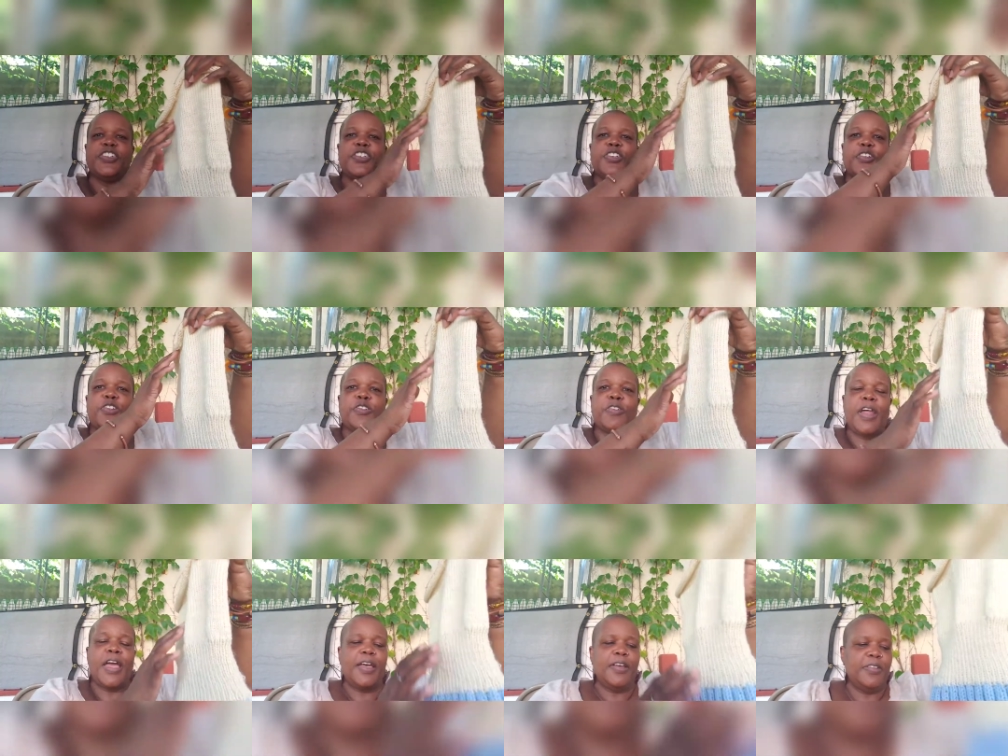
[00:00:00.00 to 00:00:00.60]
the
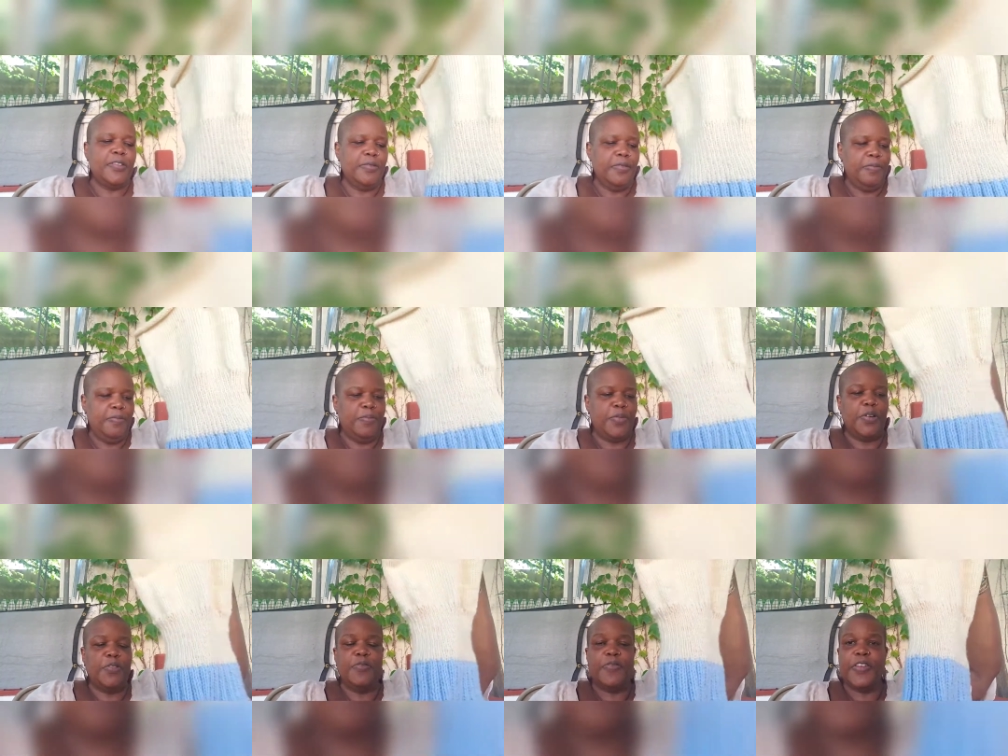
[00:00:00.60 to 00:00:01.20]
crown
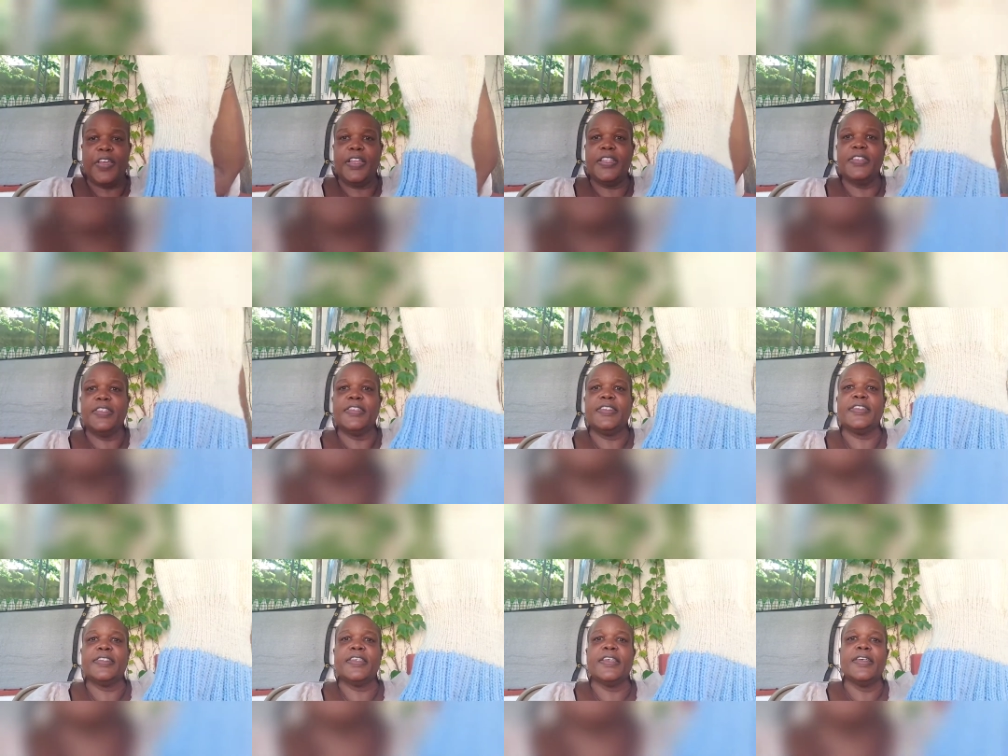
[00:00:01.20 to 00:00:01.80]
both
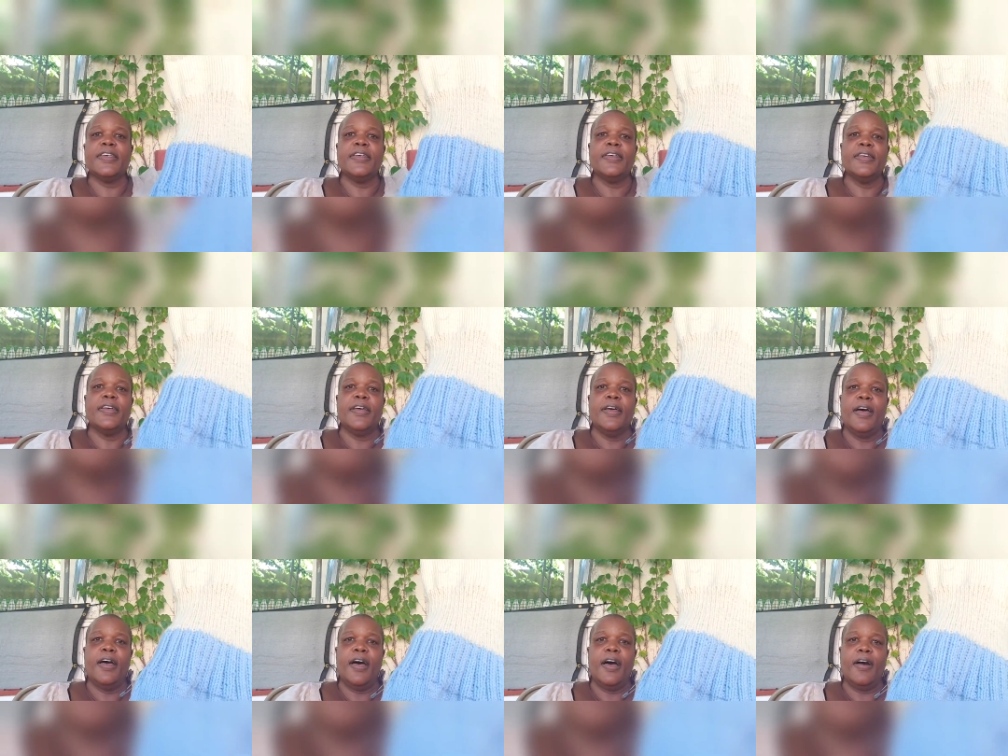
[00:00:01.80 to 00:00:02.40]
ends
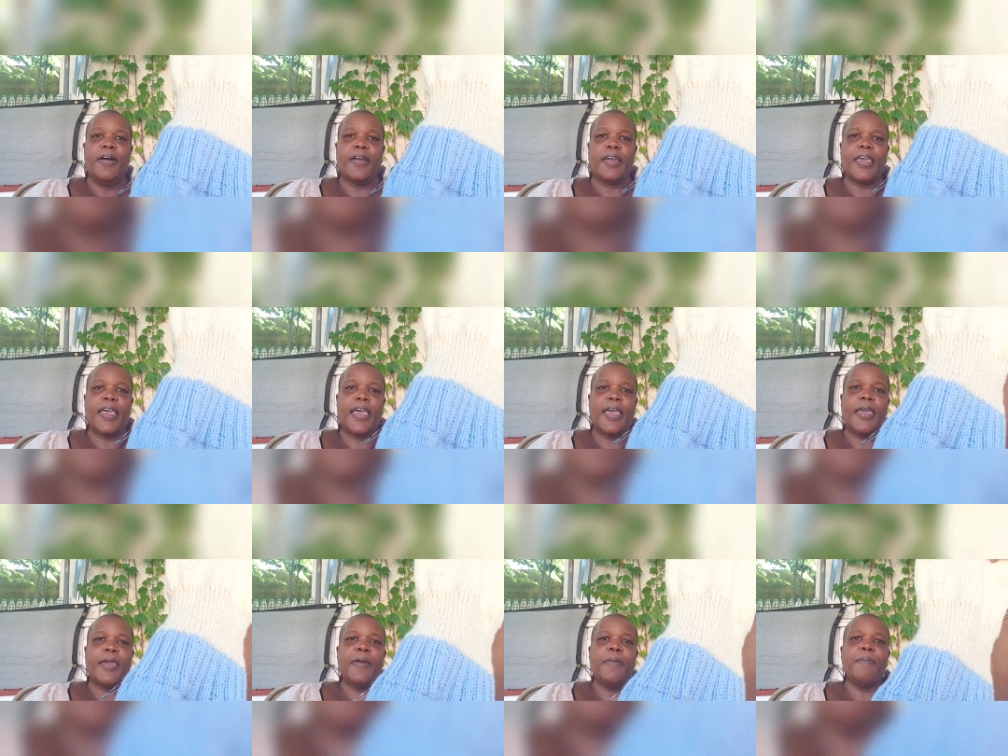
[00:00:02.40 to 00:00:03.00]

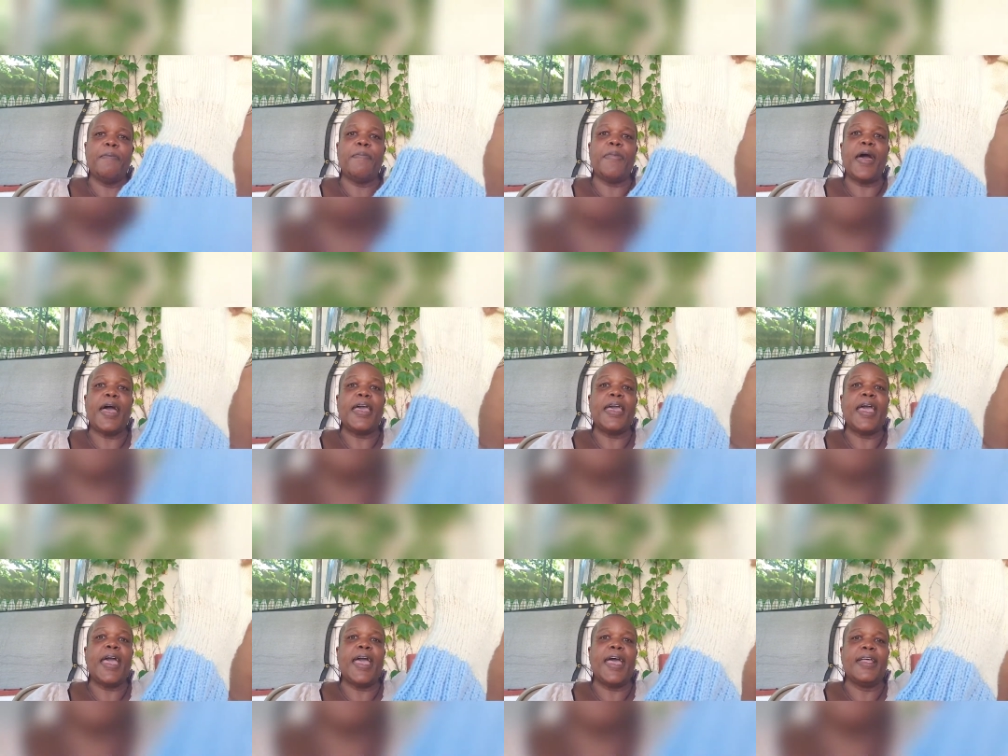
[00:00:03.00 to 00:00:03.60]
okay by
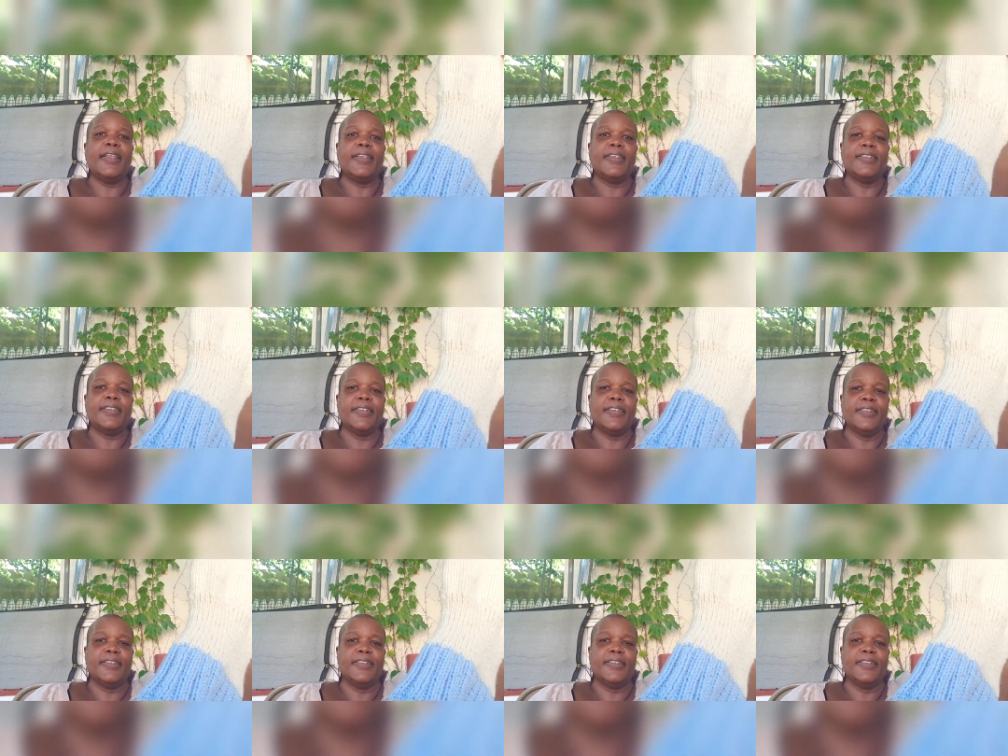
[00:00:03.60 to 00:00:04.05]
hand